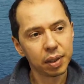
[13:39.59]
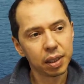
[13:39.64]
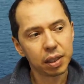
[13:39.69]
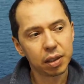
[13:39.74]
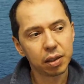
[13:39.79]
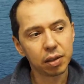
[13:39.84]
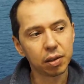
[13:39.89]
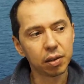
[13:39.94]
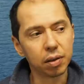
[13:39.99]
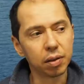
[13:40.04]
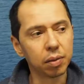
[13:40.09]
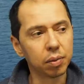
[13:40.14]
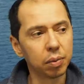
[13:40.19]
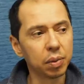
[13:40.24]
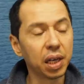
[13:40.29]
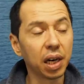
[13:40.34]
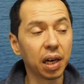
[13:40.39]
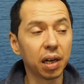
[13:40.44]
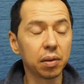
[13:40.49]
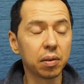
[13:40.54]
So
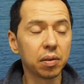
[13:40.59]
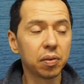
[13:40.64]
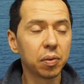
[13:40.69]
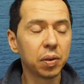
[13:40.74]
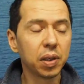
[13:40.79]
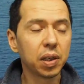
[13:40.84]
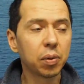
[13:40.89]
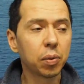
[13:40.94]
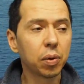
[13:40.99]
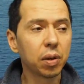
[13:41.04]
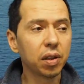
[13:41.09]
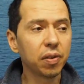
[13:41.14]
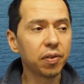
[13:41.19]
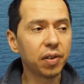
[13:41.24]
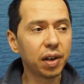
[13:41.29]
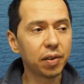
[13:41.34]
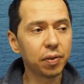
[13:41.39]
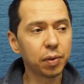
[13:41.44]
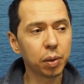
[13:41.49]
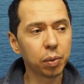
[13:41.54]
yeah, if we
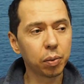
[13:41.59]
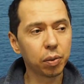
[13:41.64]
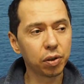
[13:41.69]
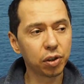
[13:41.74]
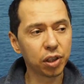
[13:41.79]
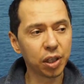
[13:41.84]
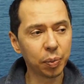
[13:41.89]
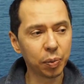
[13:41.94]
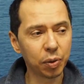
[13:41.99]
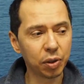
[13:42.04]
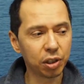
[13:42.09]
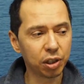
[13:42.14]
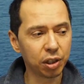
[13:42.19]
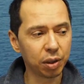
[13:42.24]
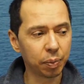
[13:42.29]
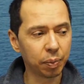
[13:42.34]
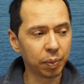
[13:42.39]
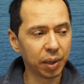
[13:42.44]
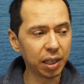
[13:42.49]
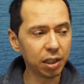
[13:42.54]
qualify for the World
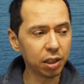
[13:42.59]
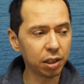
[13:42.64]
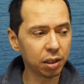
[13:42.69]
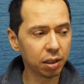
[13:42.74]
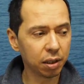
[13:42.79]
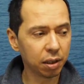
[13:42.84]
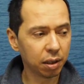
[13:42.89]
Championship match,